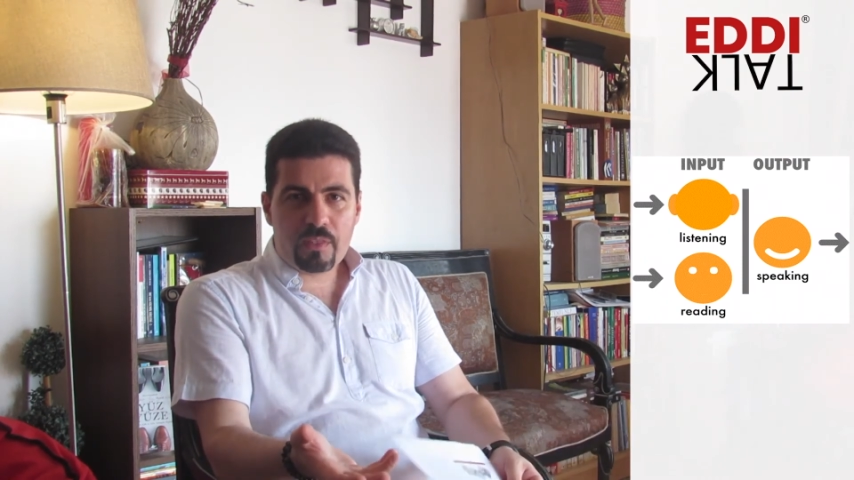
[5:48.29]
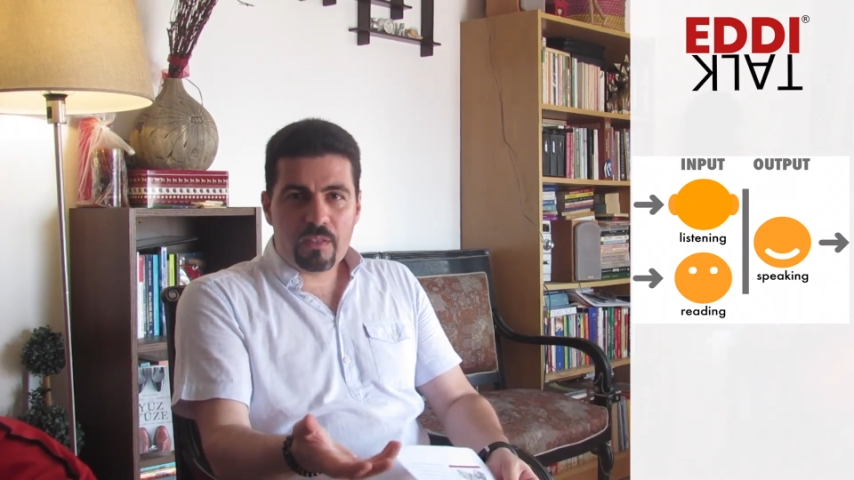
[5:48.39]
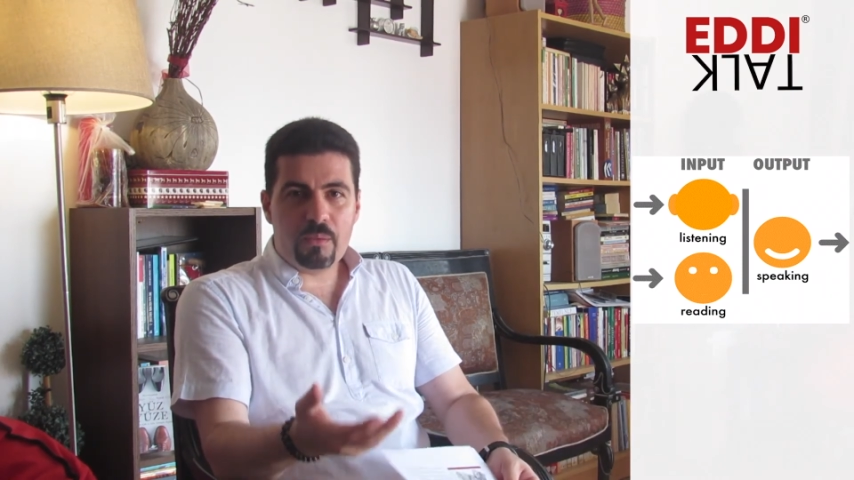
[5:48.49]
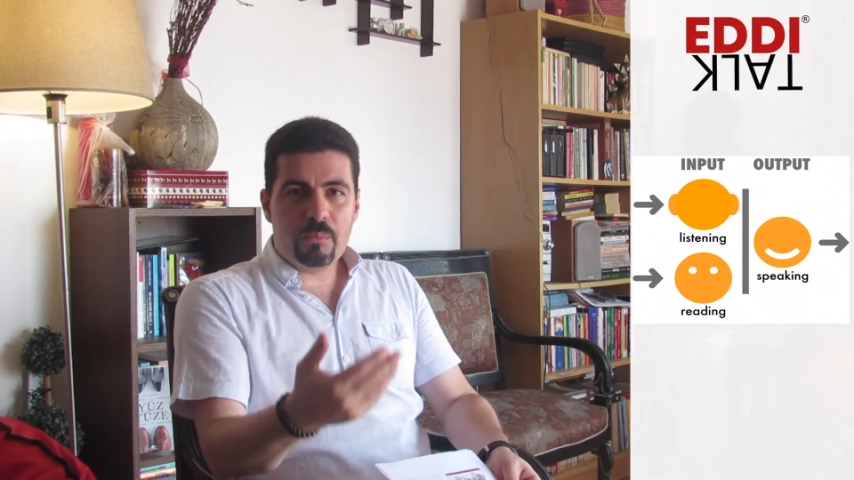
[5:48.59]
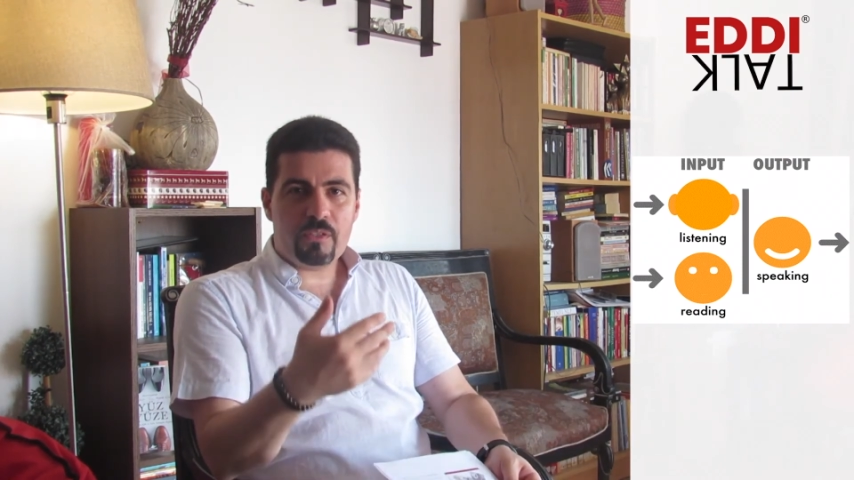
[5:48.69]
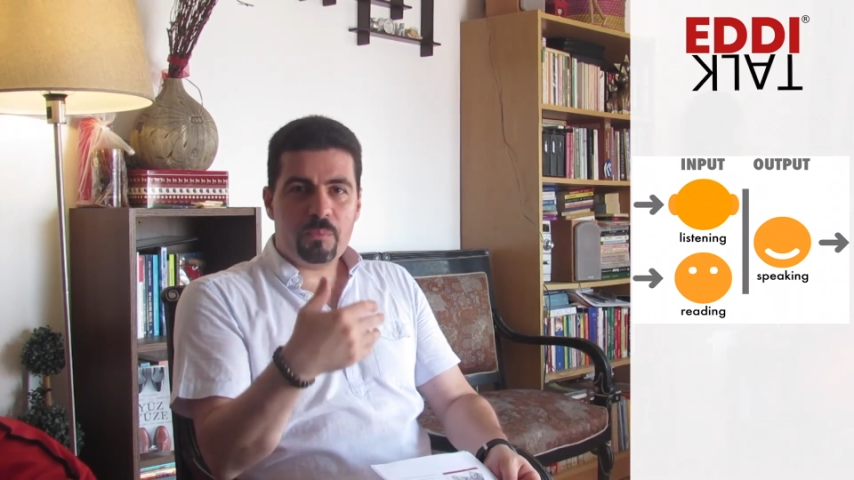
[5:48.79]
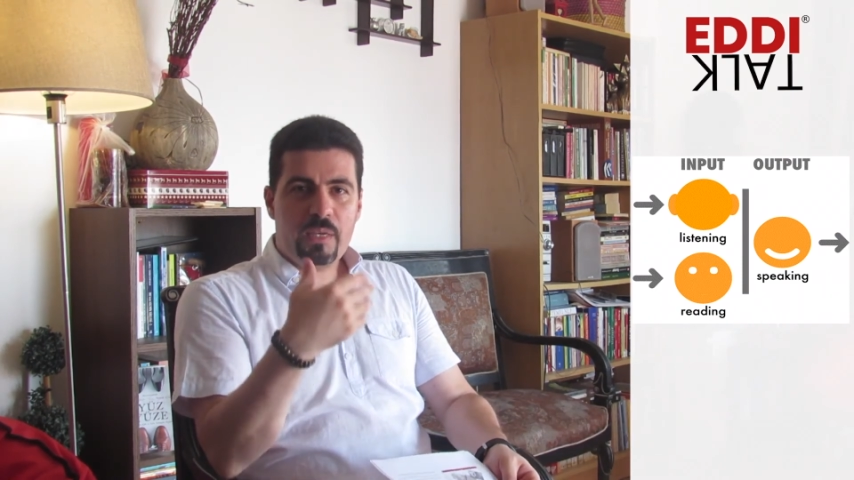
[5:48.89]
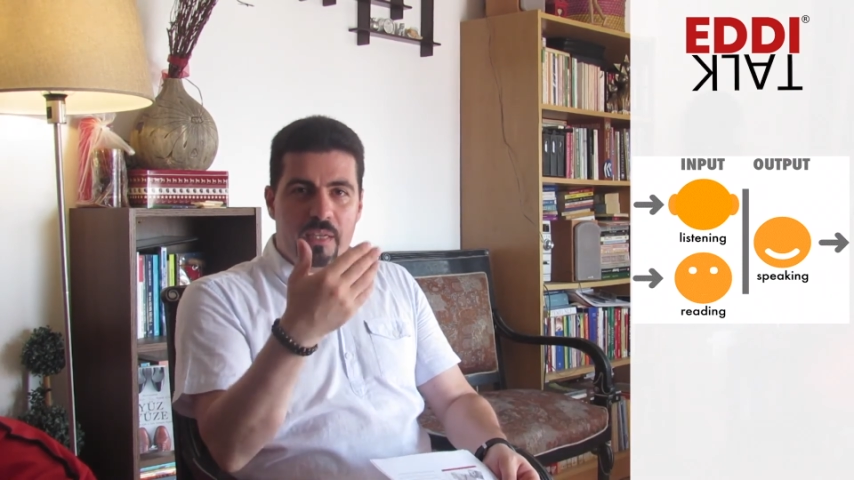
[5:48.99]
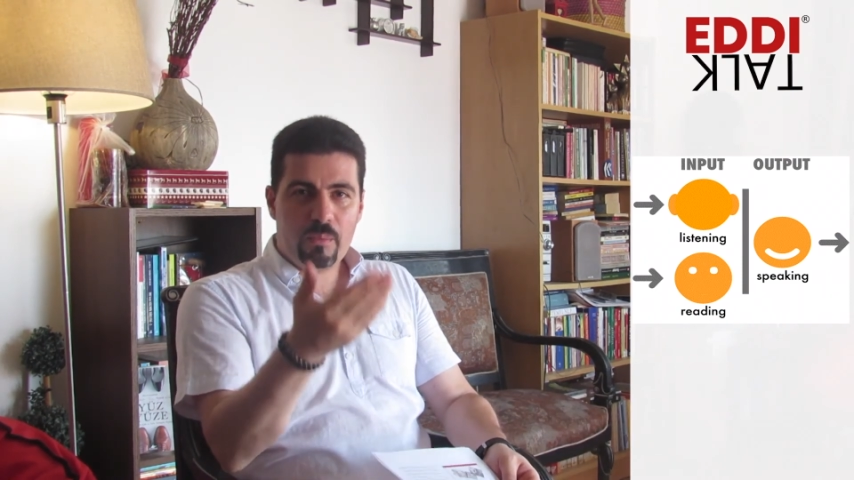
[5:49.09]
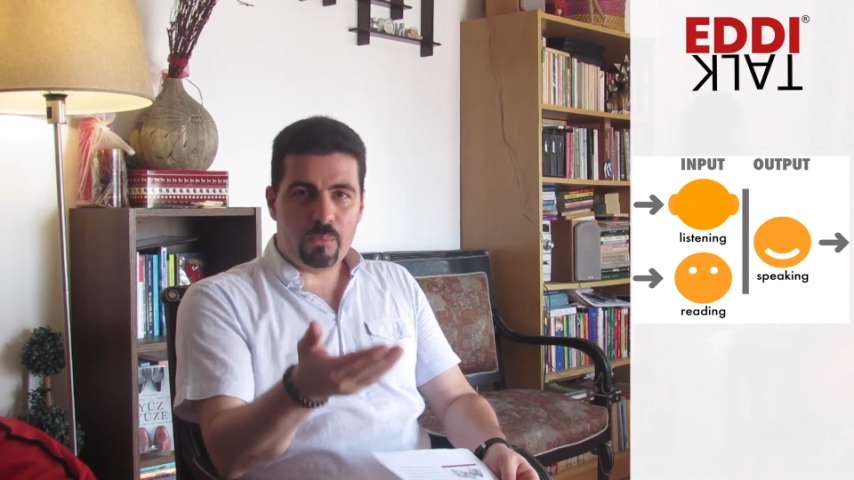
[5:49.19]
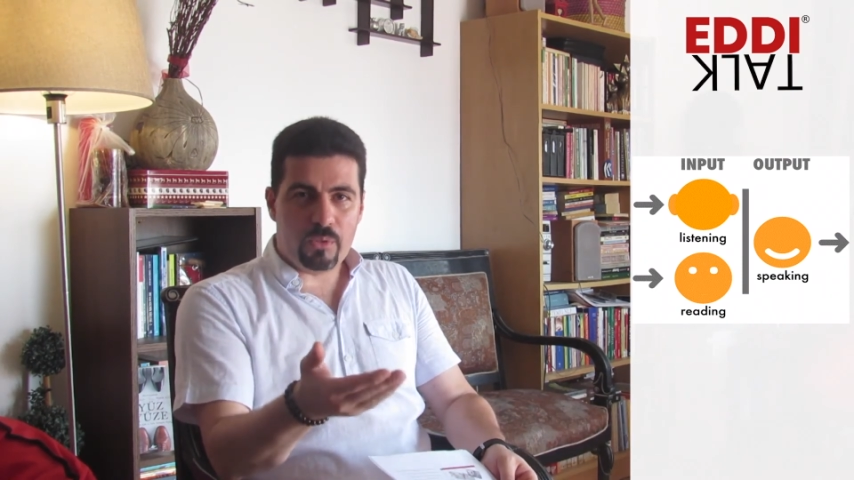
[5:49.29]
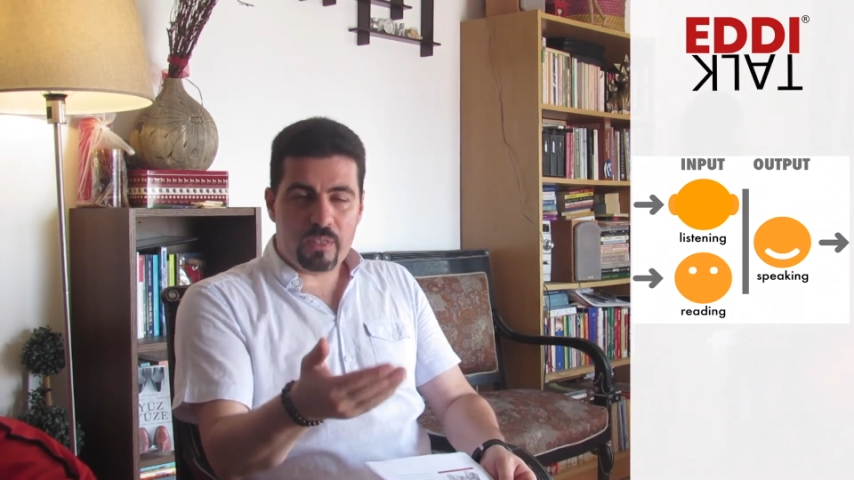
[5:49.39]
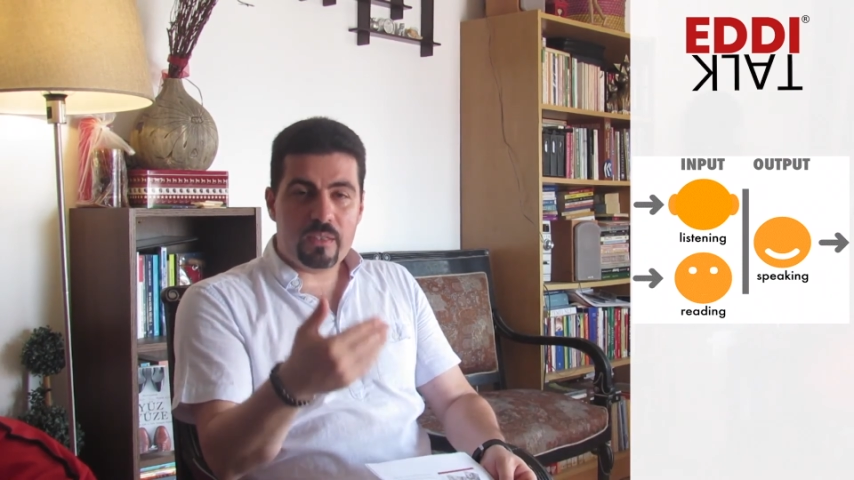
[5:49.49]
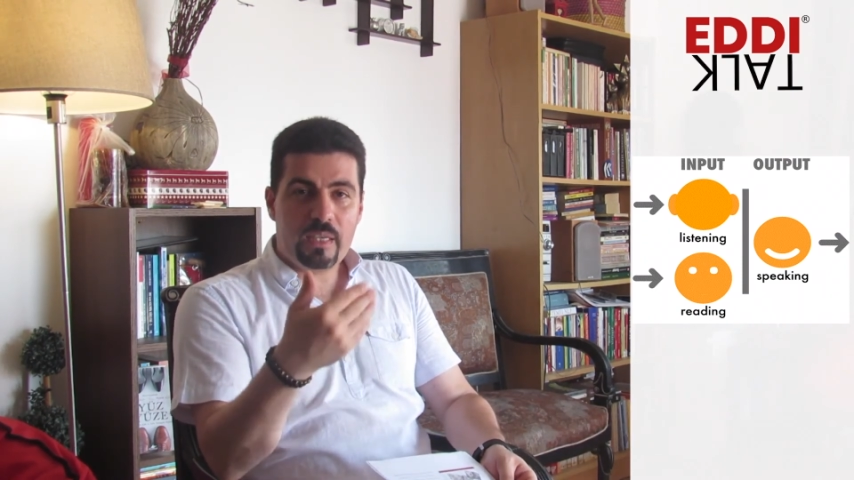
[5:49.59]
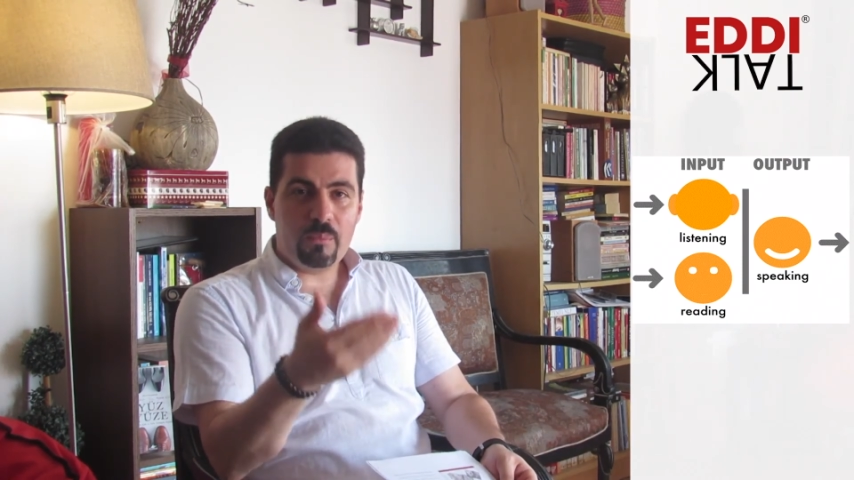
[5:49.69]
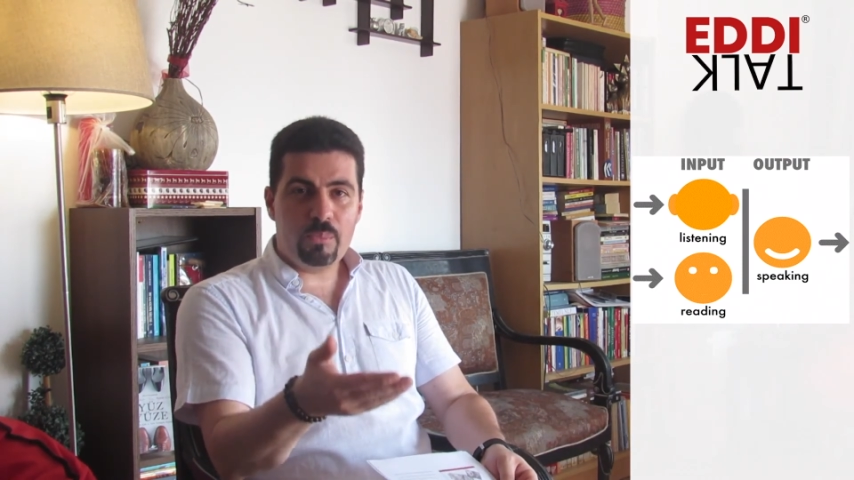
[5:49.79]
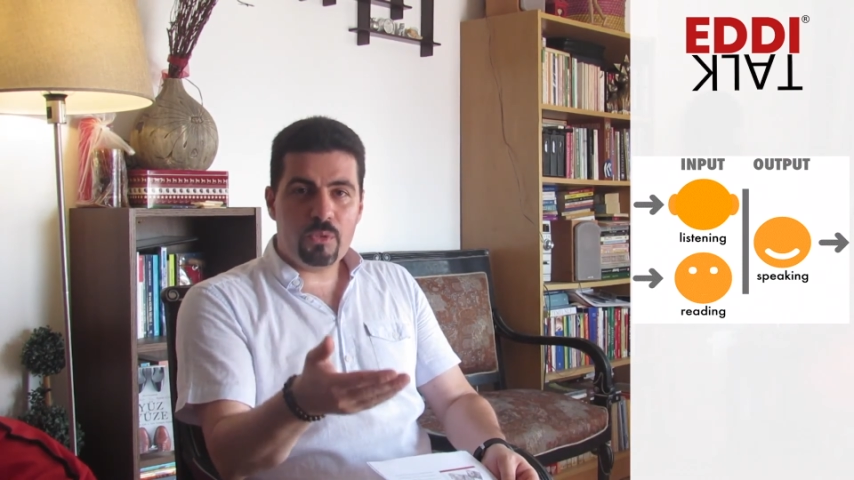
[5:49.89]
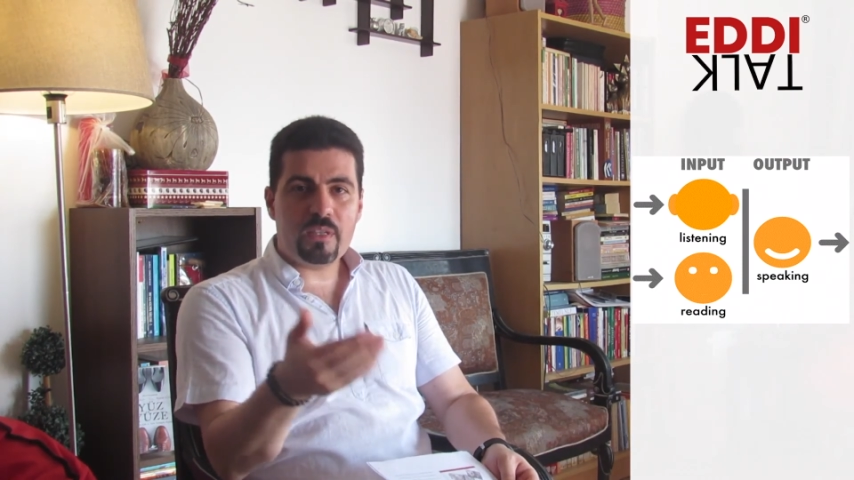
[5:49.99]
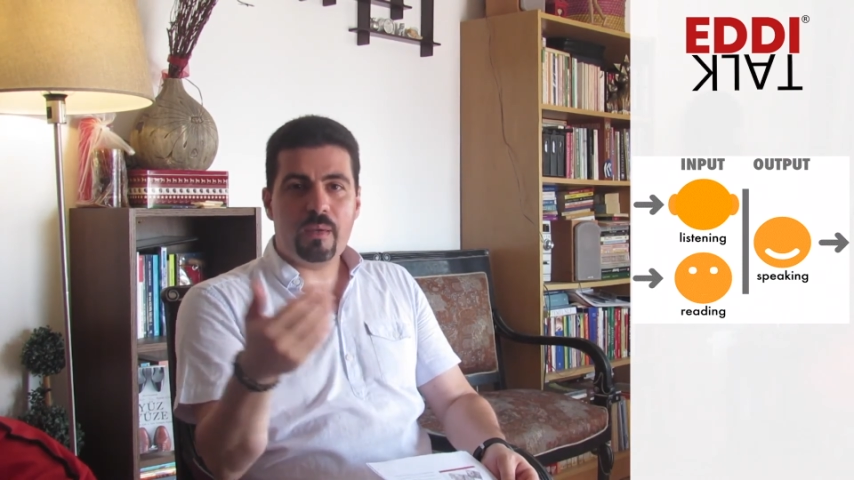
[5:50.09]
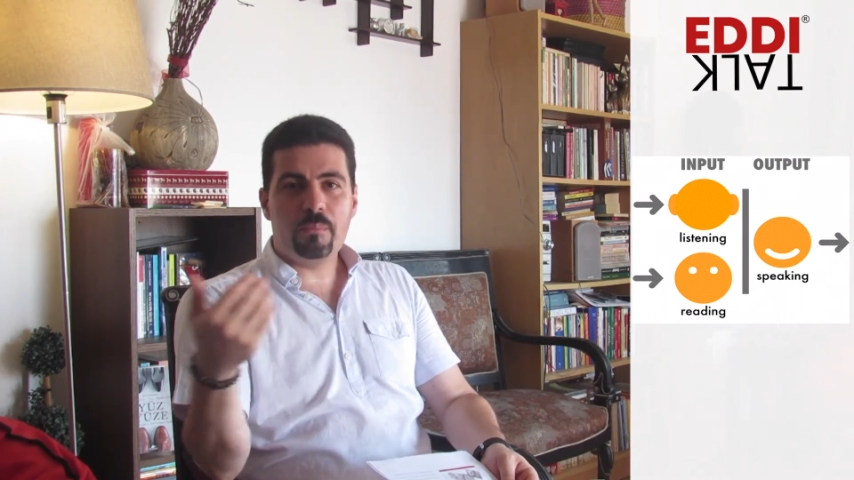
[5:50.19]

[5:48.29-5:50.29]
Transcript: There must be an input, and the input can